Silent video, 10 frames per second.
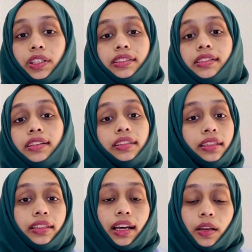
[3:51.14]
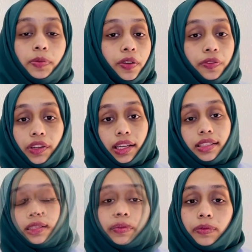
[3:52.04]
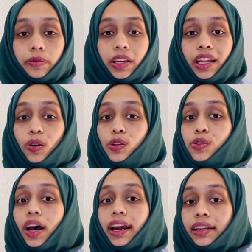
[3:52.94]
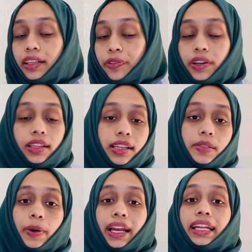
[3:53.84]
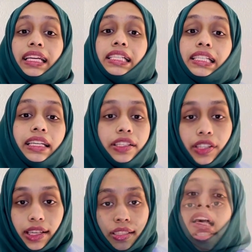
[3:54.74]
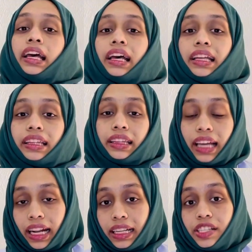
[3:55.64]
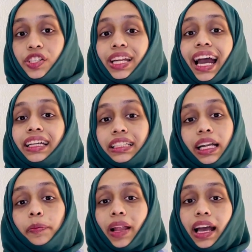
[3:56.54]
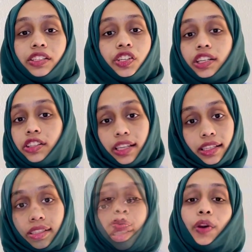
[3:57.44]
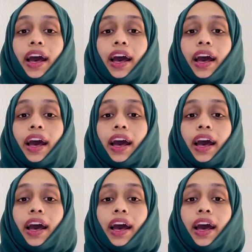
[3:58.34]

with certain types of tests. We can also identify this by an easy test, that is tactile blanching test. We